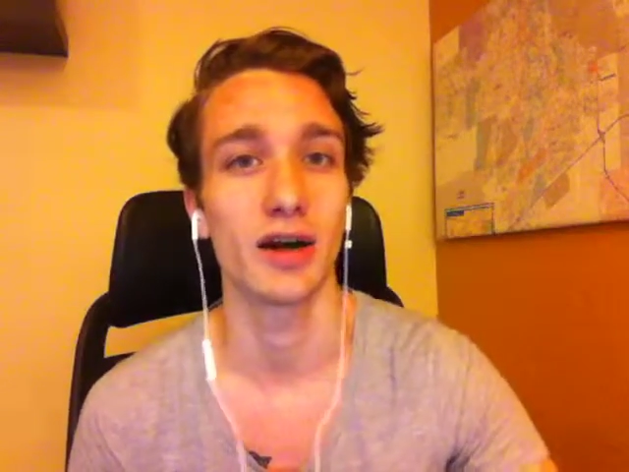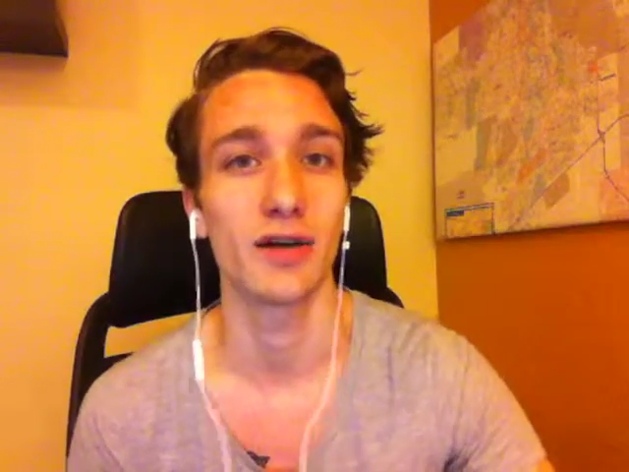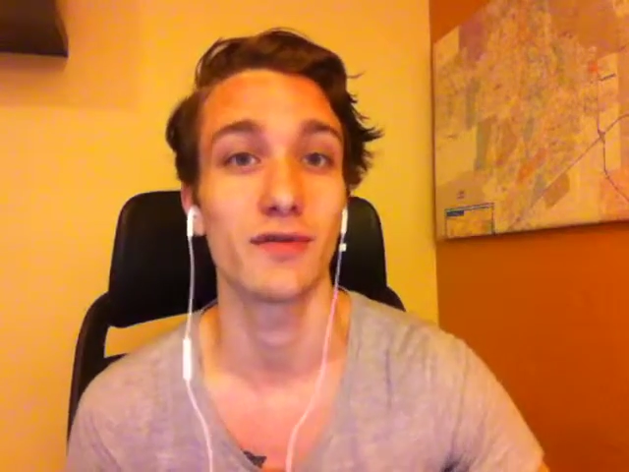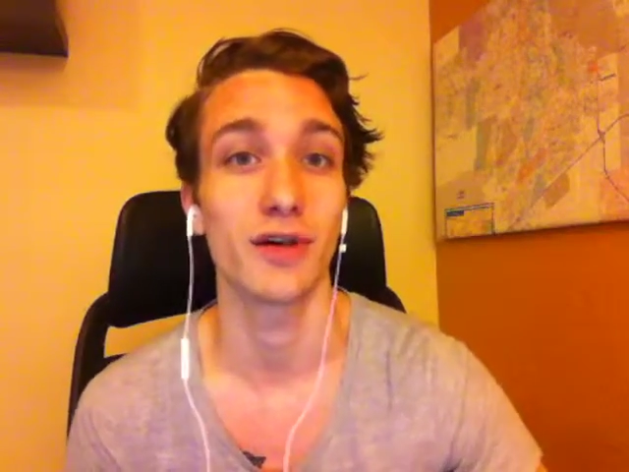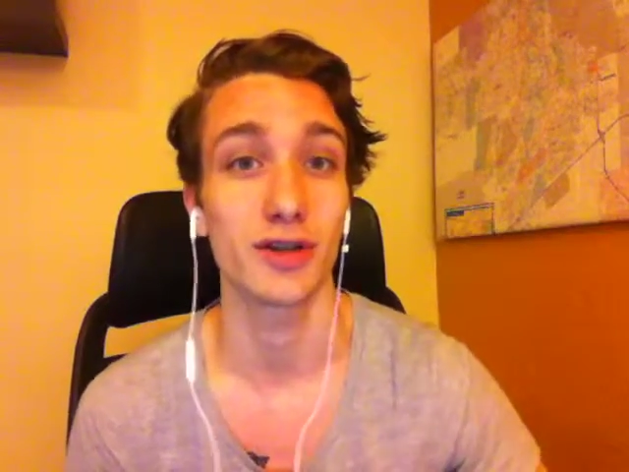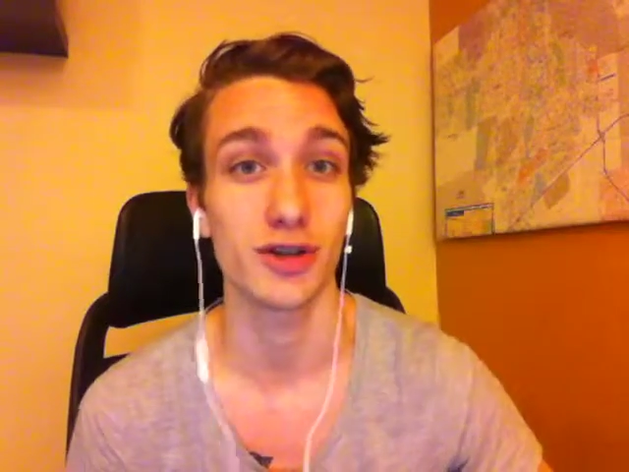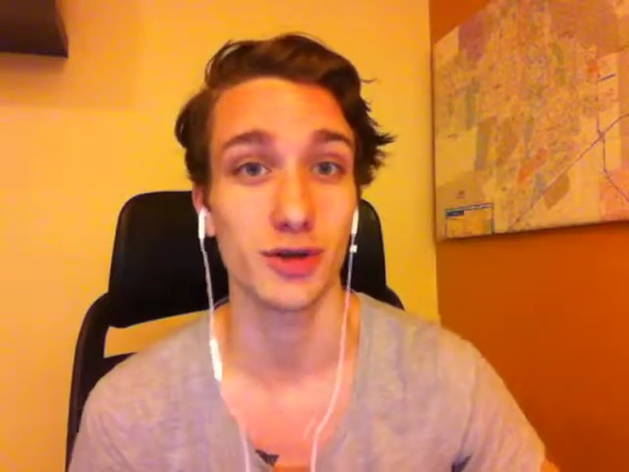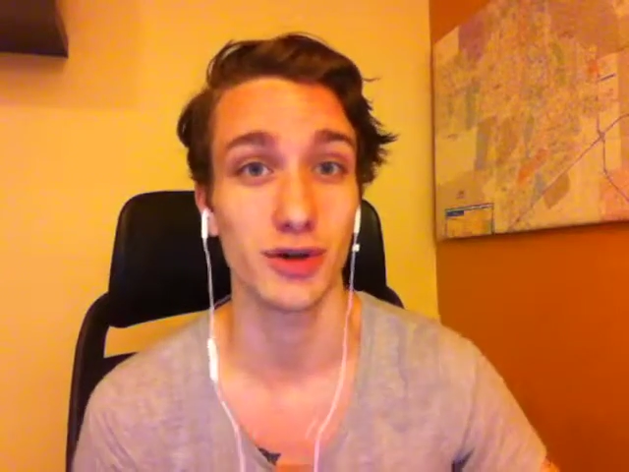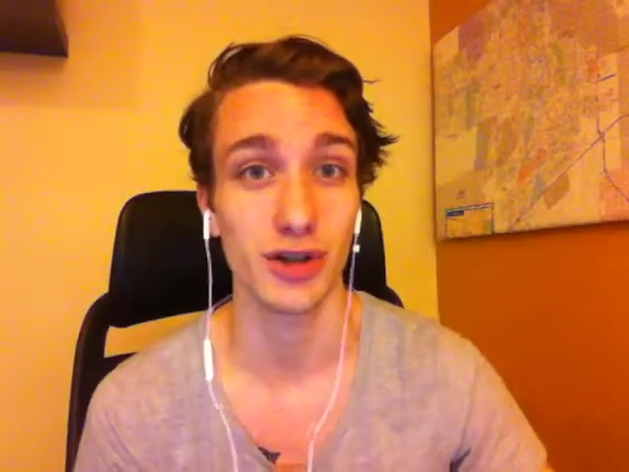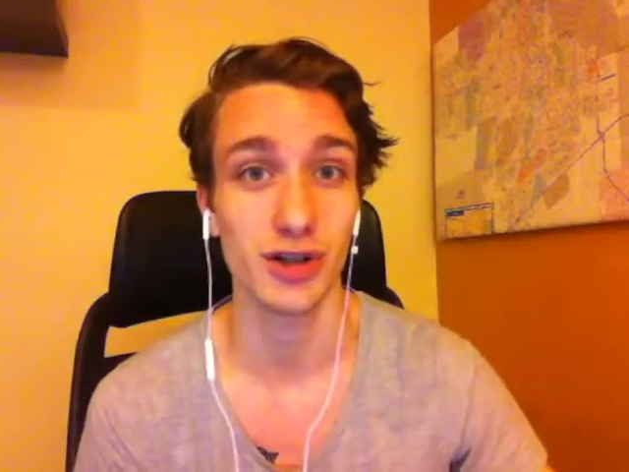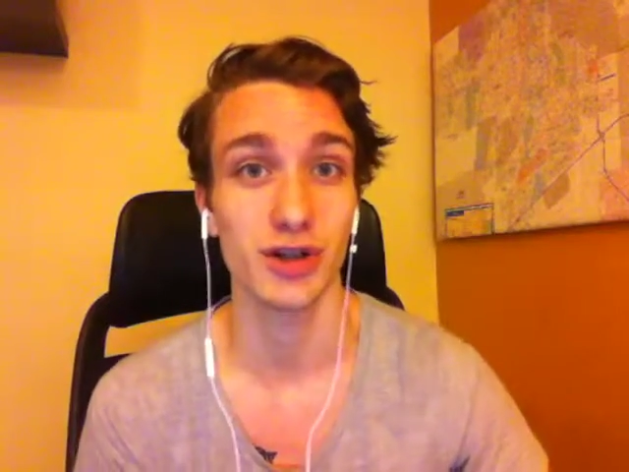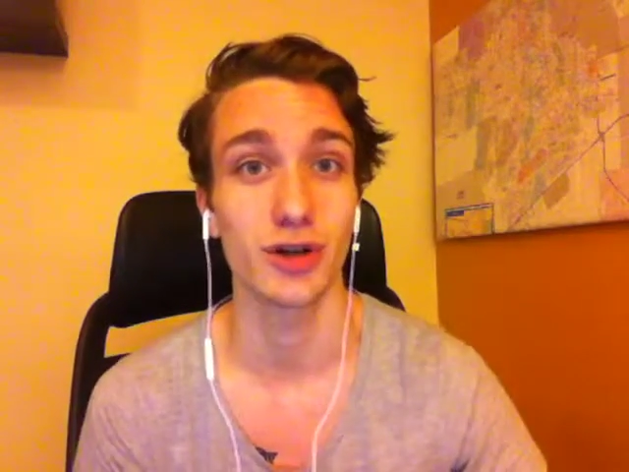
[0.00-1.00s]
of a
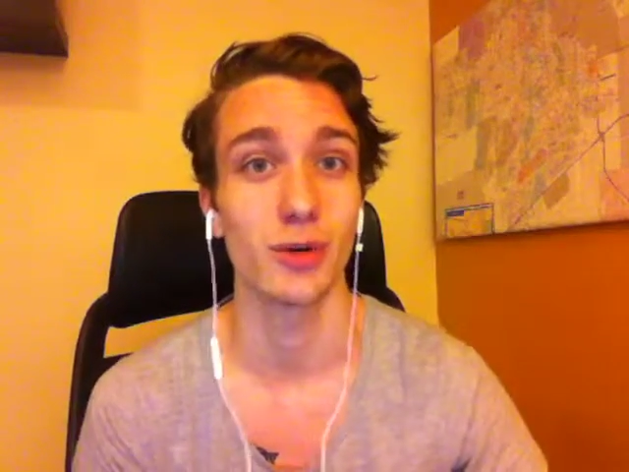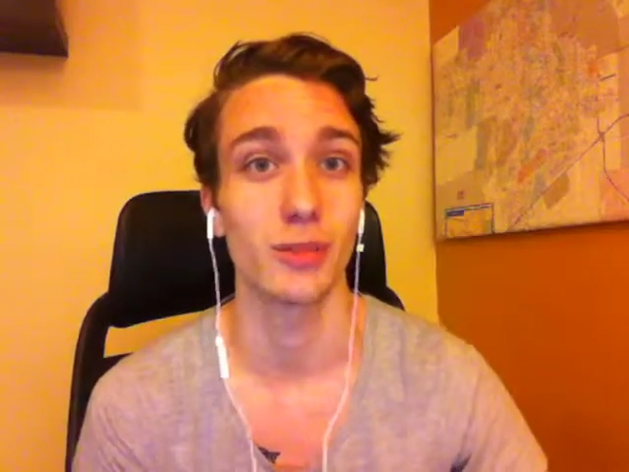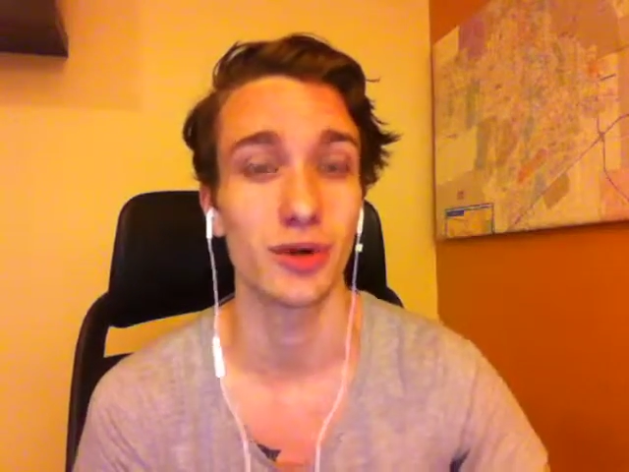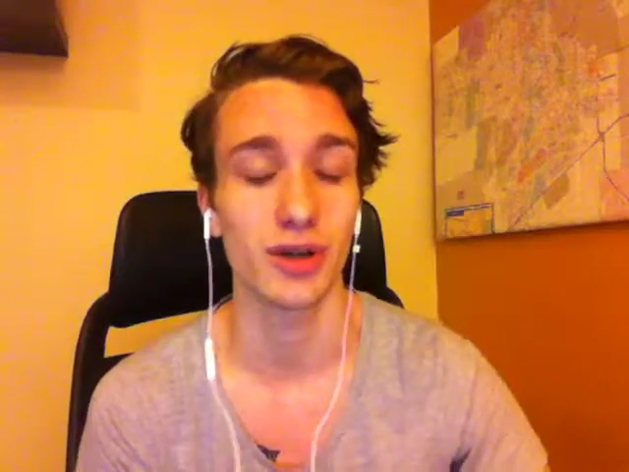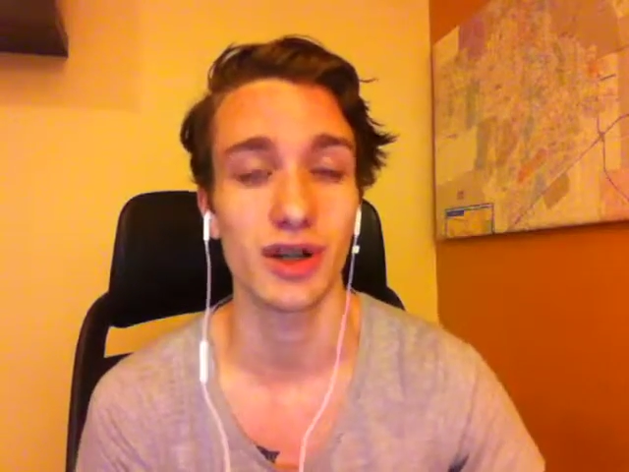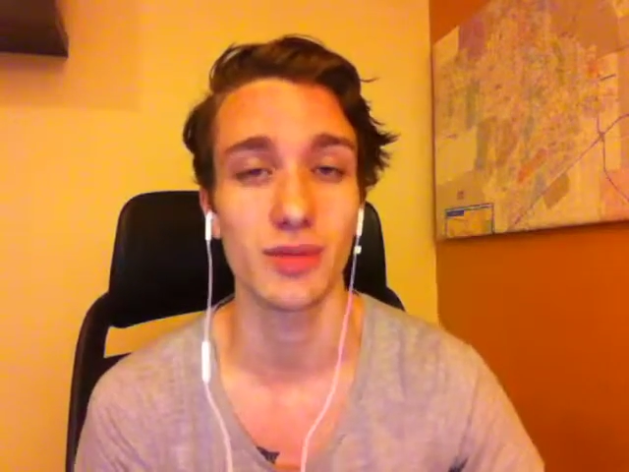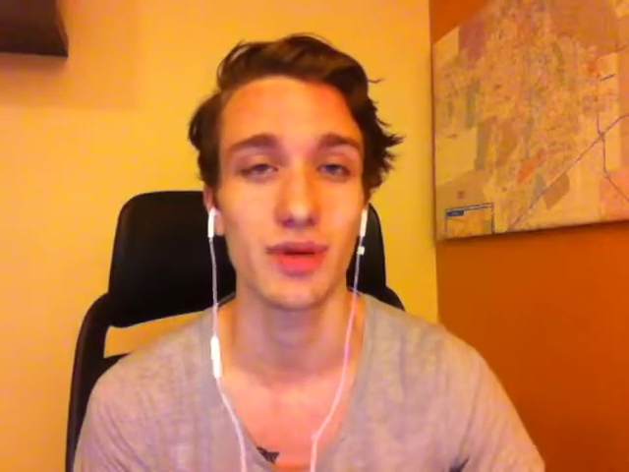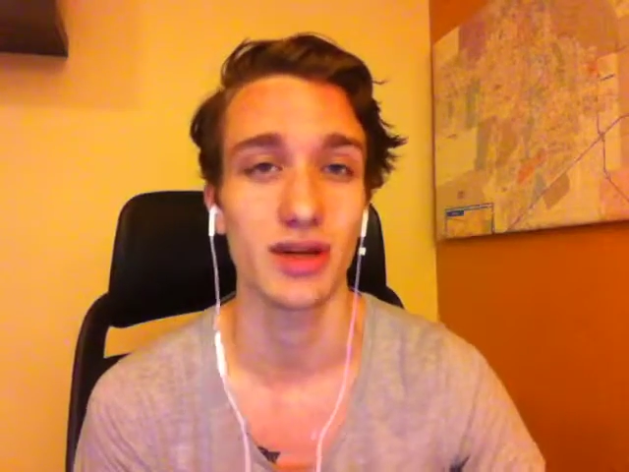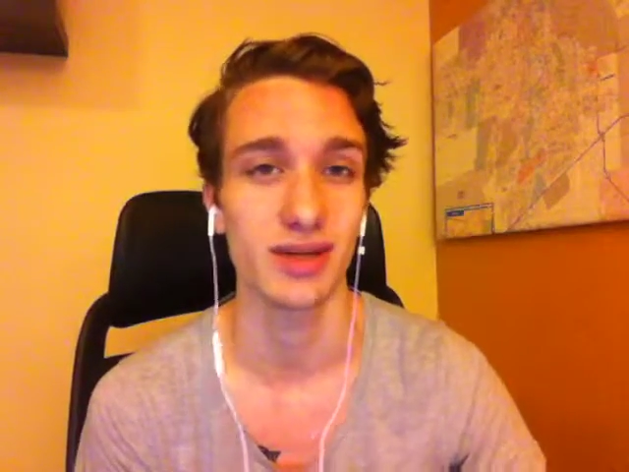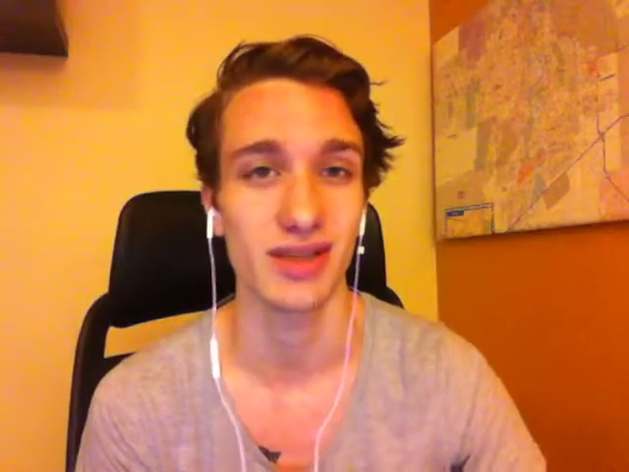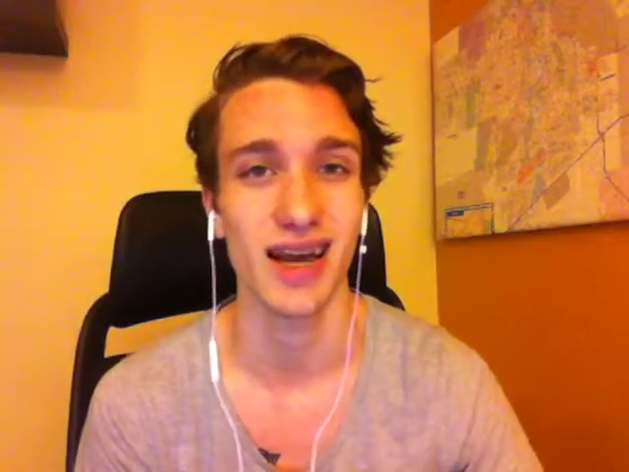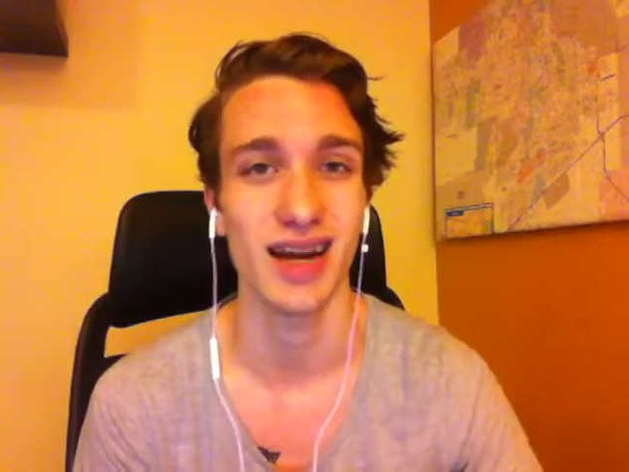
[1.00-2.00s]
traditional
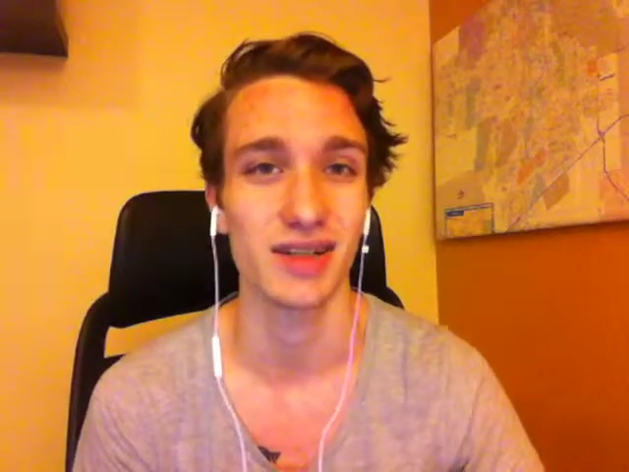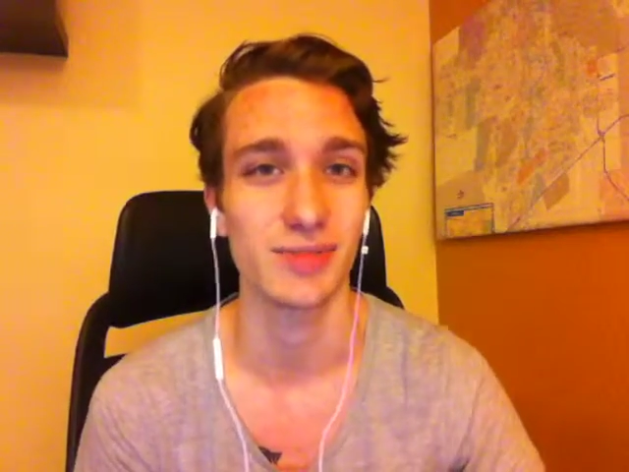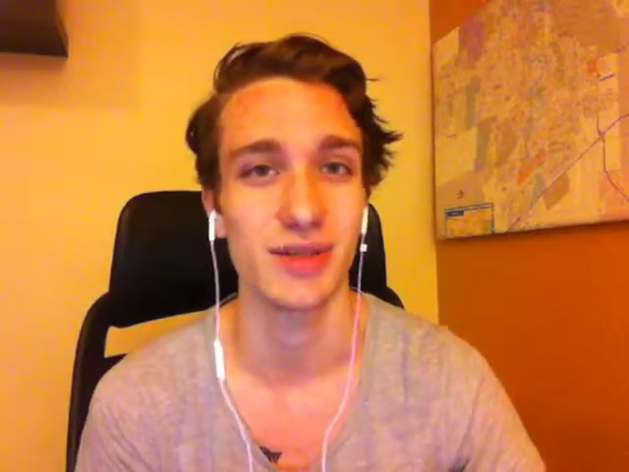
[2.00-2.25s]
bookkeeping and tax